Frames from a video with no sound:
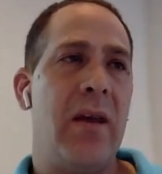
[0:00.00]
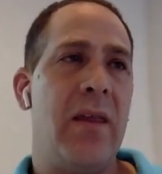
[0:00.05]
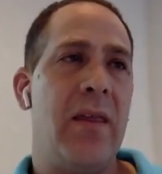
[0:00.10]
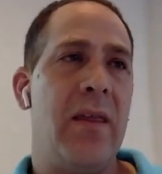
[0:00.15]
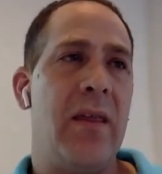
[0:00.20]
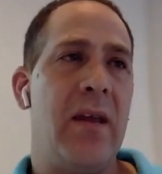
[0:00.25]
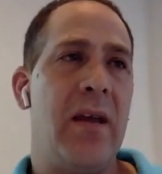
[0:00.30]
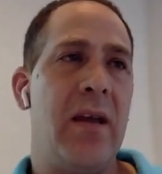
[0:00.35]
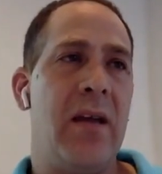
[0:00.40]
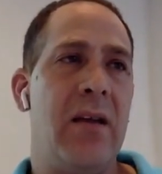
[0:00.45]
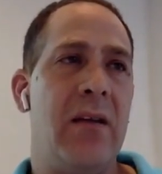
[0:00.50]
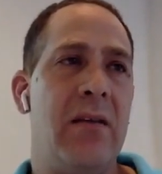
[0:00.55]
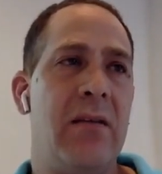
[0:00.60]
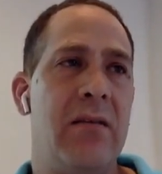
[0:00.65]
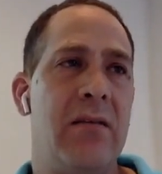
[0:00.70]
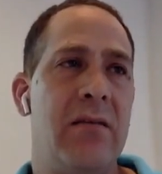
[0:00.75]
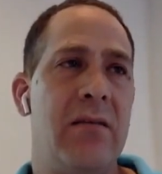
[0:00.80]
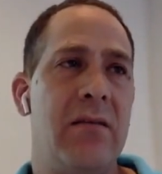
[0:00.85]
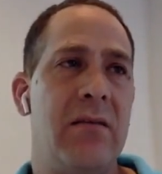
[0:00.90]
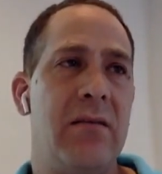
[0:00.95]
and
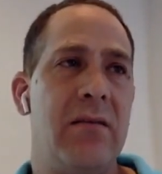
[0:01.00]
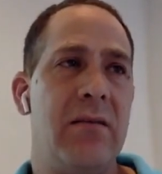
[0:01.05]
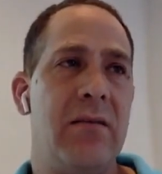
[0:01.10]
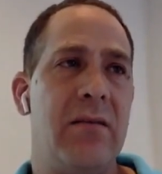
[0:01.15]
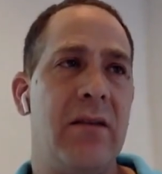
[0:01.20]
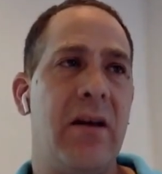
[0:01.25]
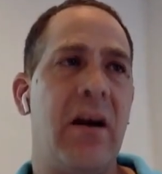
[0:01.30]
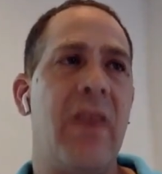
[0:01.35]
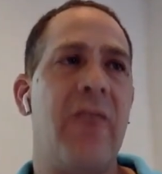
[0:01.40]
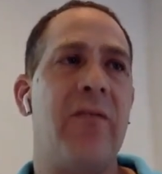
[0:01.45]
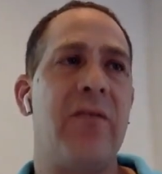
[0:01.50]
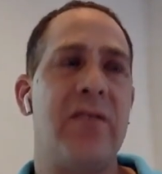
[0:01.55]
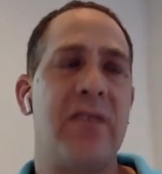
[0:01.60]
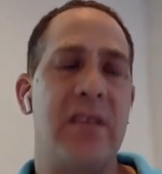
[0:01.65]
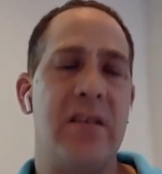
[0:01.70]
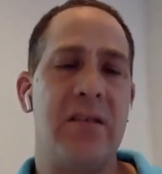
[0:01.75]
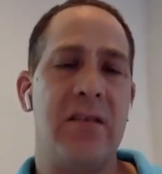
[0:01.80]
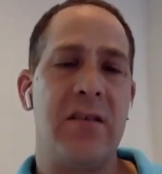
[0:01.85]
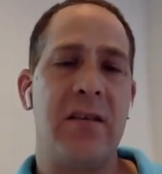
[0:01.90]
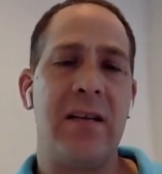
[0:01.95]
then the
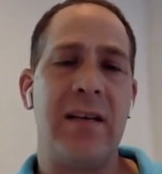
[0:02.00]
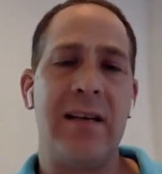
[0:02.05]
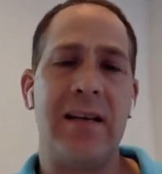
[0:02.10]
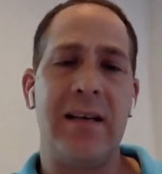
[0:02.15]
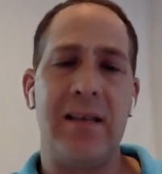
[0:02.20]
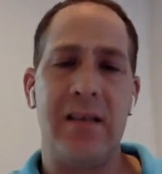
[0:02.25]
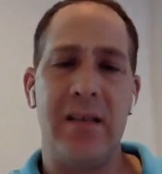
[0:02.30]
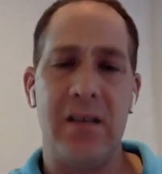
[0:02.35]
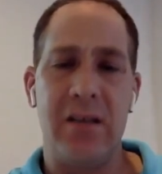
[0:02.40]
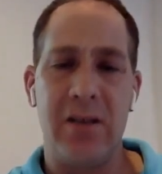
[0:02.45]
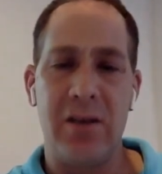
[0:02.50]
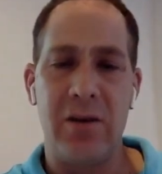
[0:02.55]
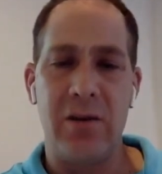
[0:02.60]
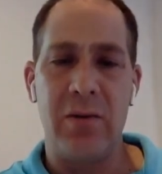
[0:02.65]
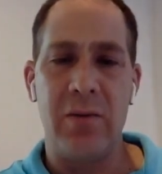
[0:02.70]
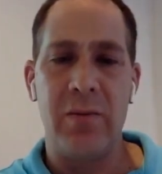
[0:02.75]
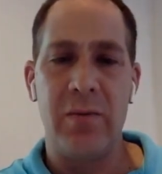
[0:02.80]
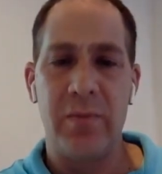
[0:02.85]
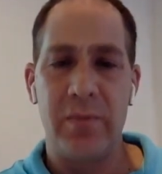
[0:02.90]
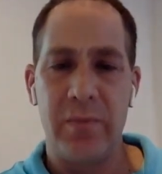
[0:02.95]
conversation can
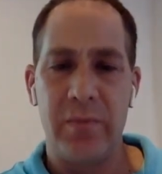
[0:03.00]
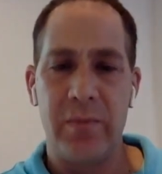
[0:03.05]
continue